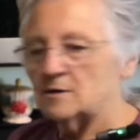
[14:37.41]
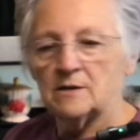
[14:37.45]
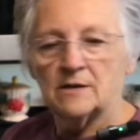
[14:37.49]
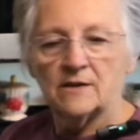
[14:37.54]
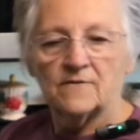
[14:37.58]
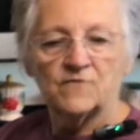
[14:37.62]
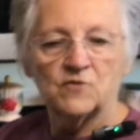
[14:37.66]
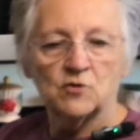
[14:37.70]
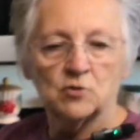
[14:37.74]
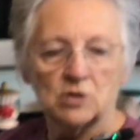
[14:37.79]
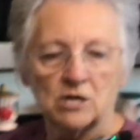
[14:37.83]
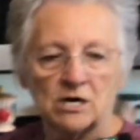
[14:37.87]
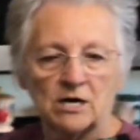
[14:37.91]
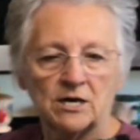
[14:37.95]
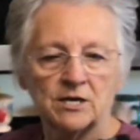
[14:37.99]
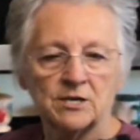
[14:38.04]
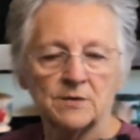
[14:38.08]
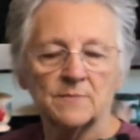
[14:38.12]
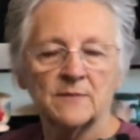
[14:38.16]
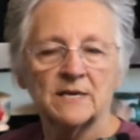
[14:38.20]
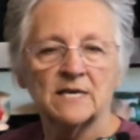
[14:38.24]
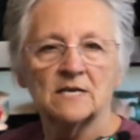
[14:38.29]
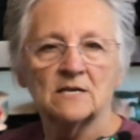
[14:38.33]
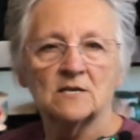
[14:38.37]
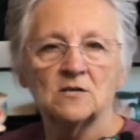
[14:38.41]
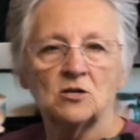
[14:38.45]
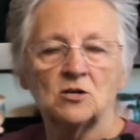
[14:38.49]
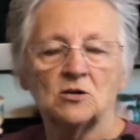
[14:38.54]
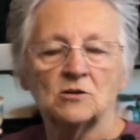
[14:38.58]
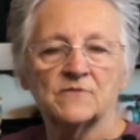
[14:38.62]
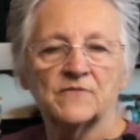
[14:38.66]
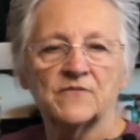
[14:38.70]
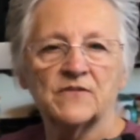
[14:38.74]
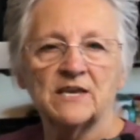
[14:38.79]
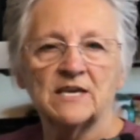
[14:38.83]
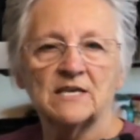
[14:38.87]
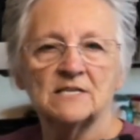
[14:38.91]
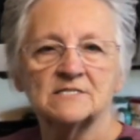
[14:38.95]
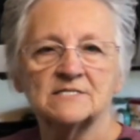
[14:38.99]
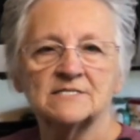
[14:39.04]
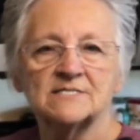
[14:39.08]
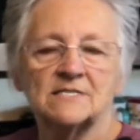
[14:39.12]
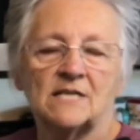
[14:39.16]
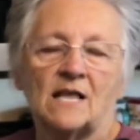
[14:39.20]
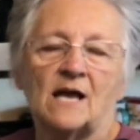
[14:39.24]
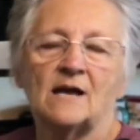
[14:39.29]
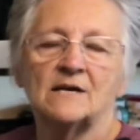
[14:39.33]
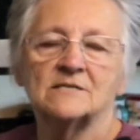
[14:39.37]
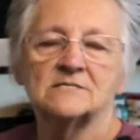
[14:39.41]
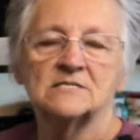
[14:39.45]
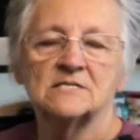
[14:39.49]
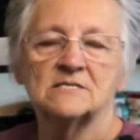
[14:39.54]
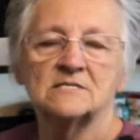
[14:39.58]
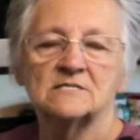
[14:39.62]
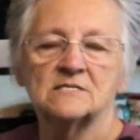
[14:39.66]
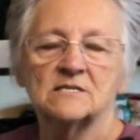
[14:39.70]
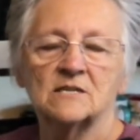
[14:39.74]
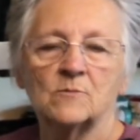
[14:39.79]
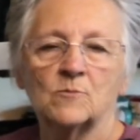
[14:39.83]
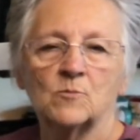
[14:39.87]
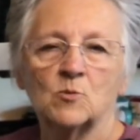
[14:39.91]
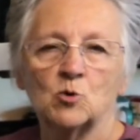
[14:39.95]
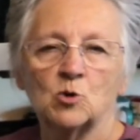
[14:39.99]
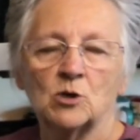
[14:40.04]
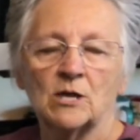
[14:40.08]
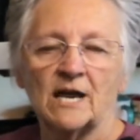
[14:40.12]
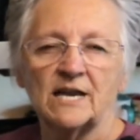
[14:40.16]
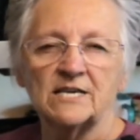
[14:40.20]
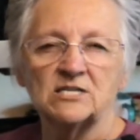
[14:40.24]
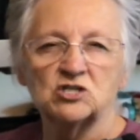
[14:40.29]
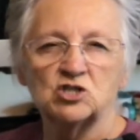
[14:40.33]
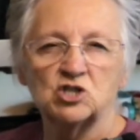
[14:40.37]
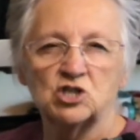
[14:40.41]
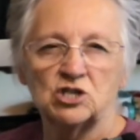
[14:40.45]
if you cut them in little thin slices, they're more like